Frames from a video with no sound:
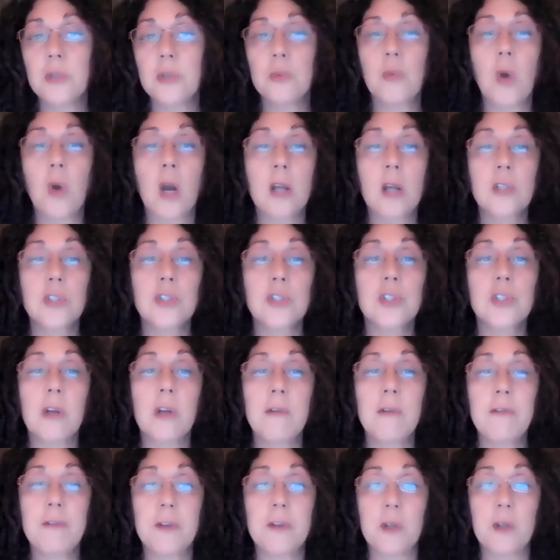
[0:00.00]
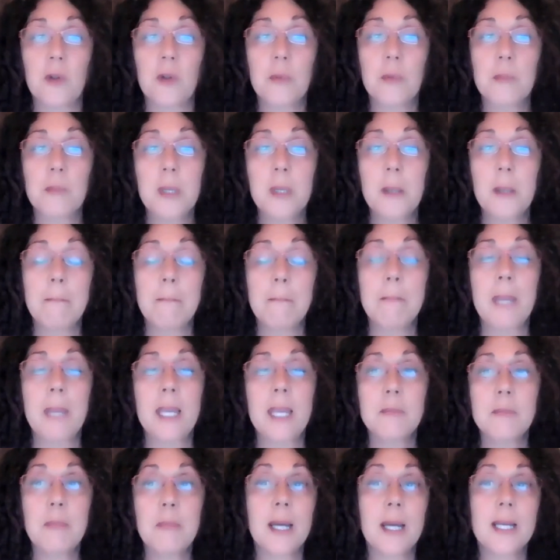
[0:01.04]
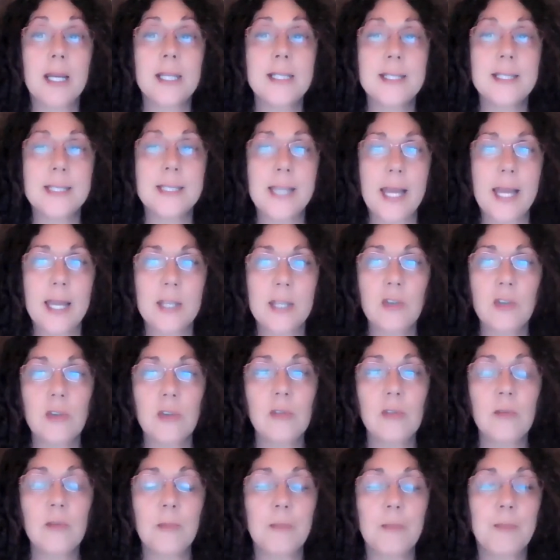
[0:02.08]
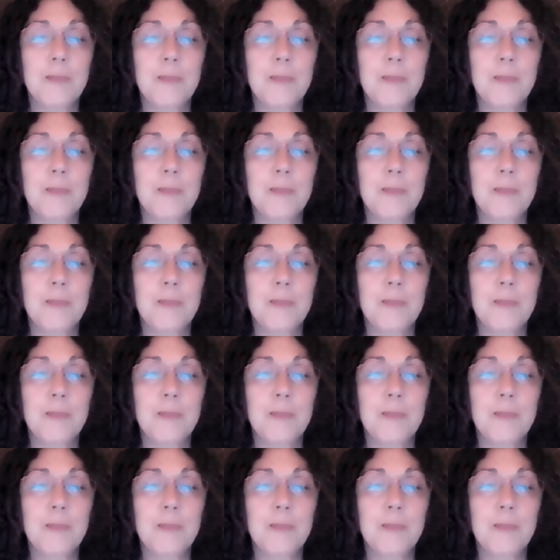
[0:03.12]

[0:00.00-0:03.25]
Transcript: to watch a film made by Daniel